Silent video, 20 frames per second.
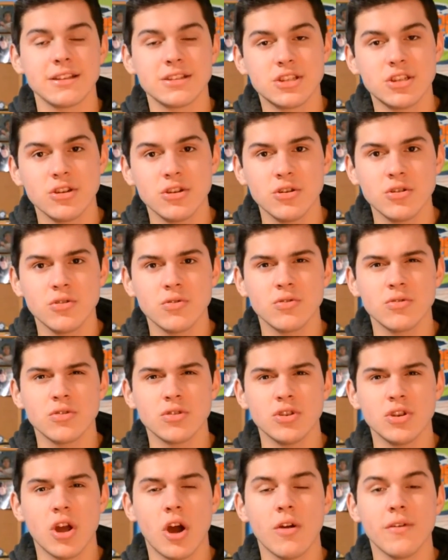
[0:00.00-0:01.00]
to
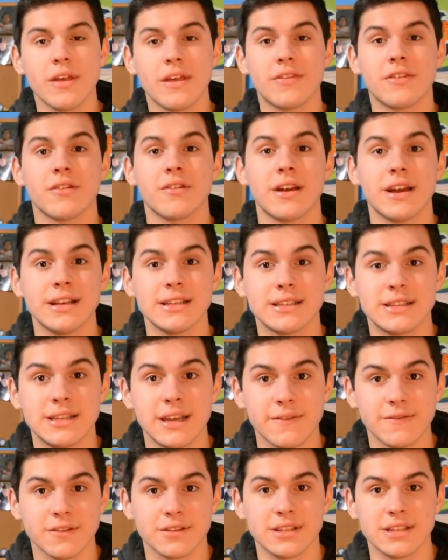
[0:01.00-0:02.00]
know that there is
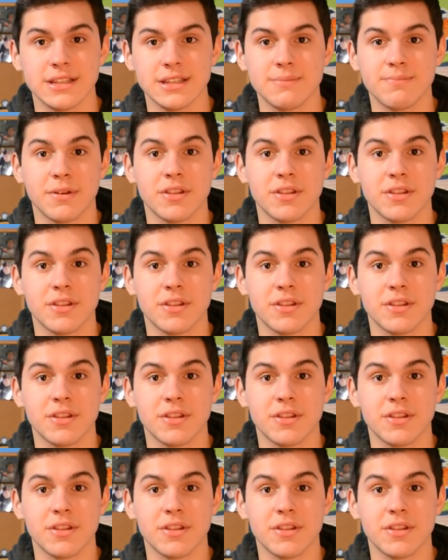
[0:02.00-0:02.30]
differences,